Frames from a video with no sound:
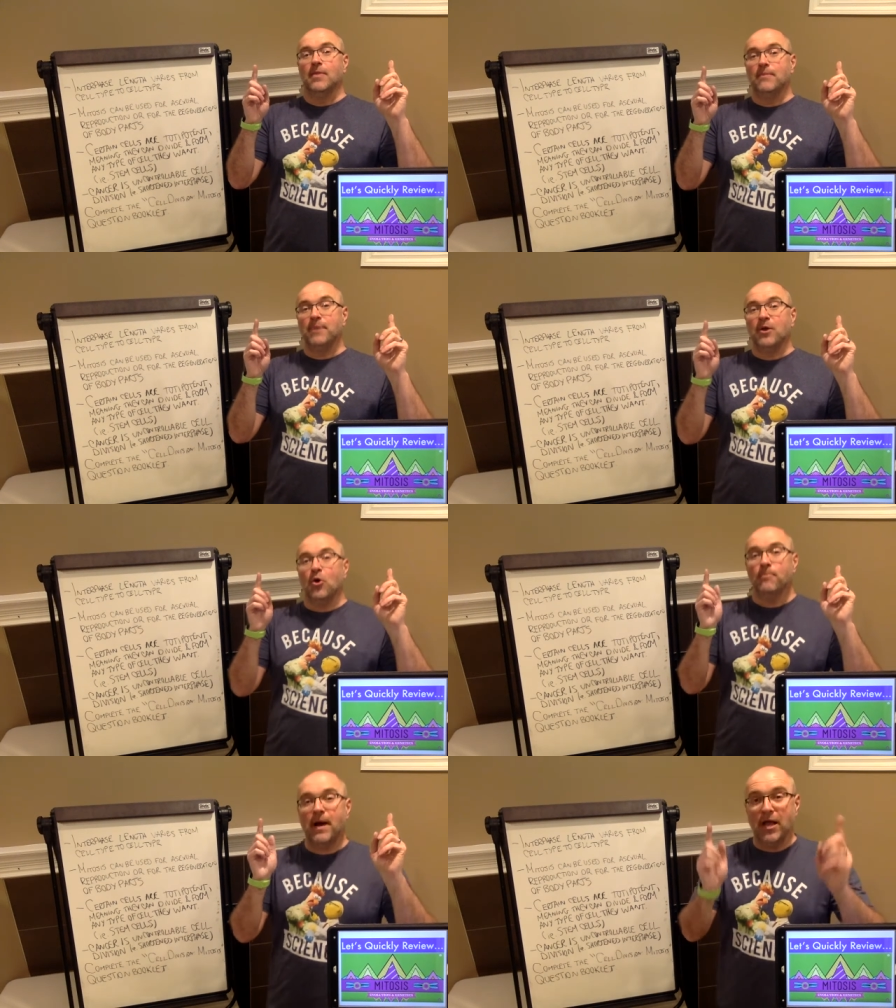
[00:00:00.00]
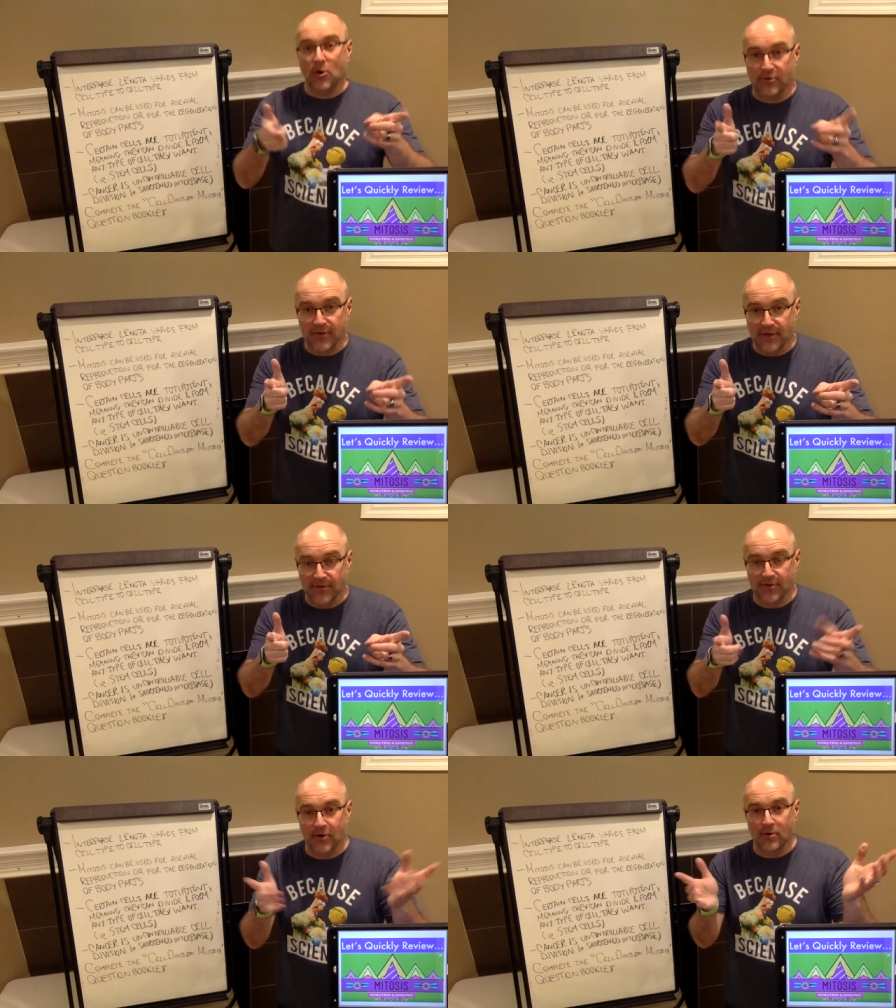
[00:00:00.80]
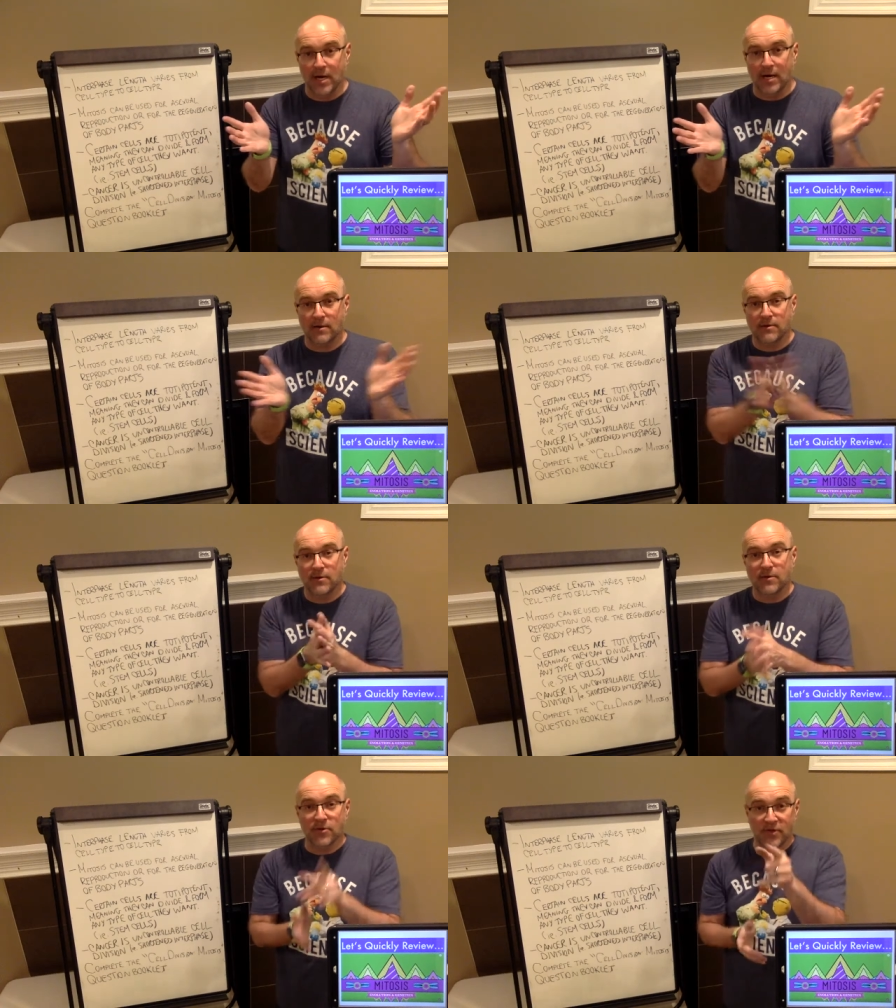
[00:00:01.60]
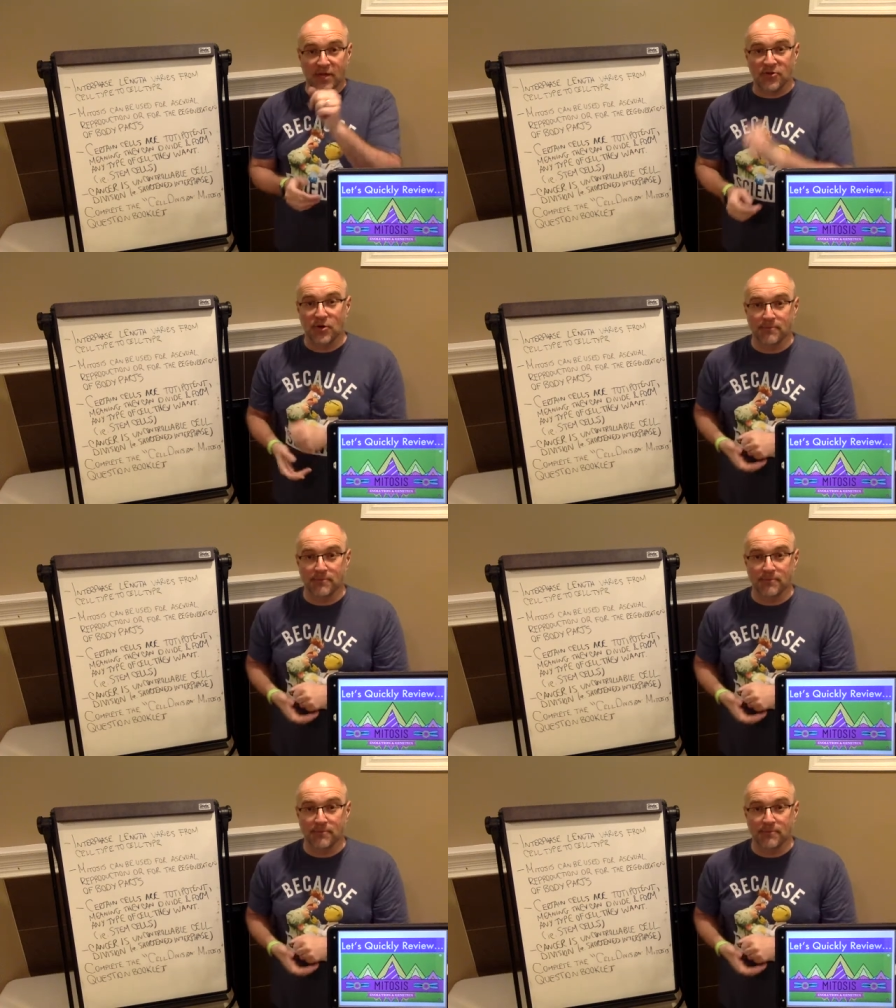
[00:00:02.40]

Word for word: the big old meiosis. So uh, see you soon.